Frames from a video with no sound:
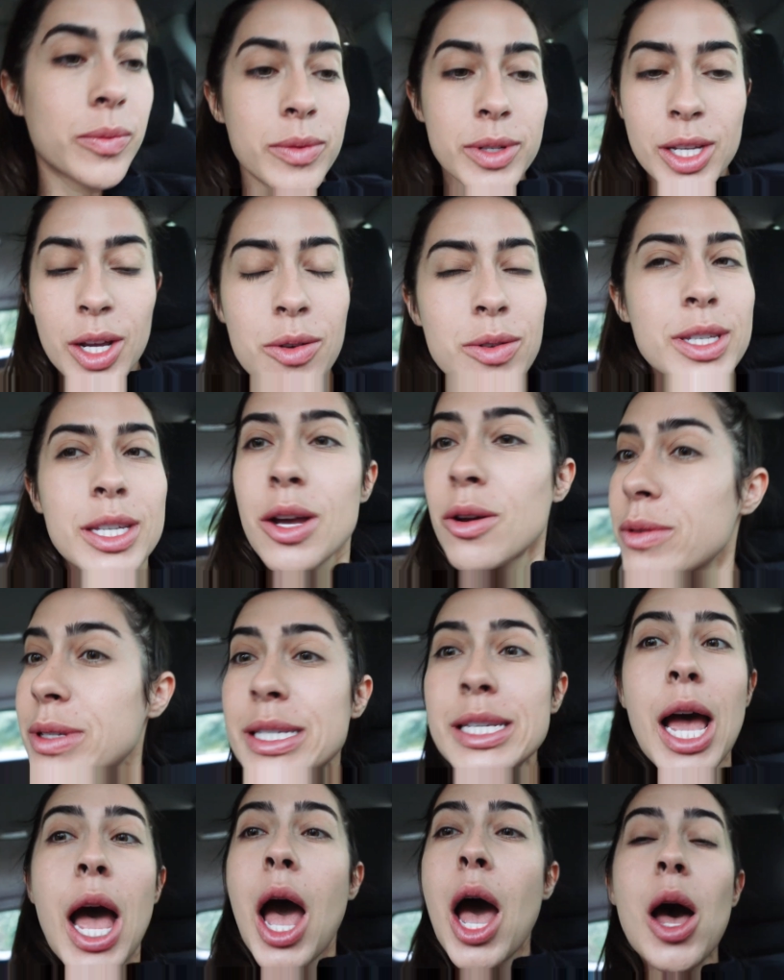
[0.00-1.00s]
so, so,
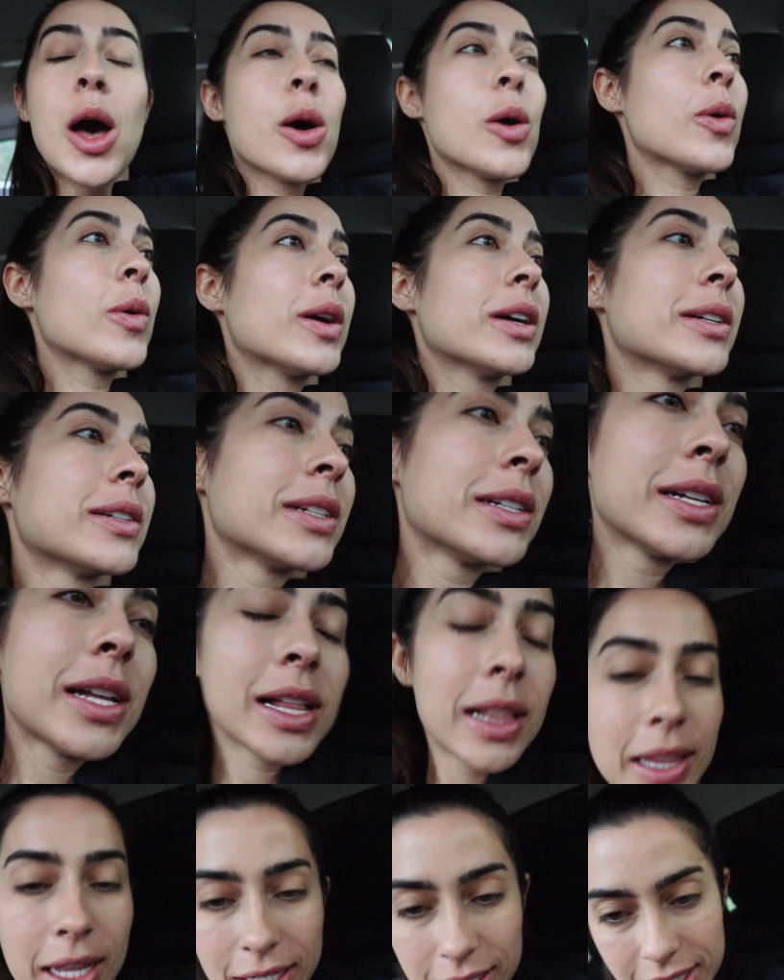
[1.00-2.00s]
so,
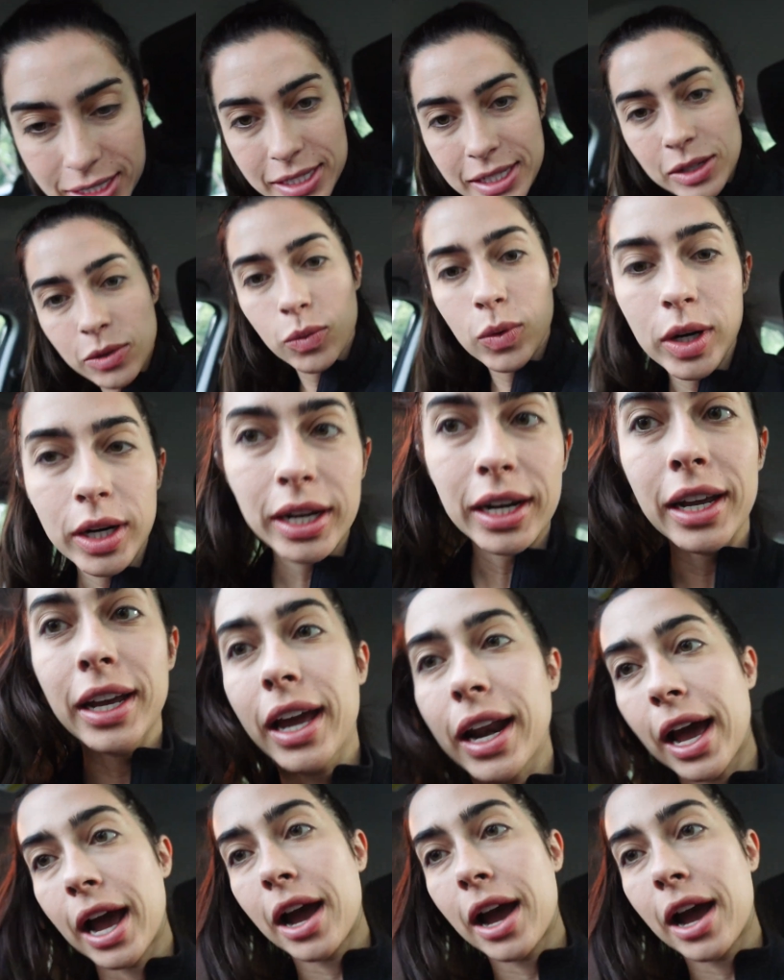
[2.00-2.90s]
let's, we're gonna get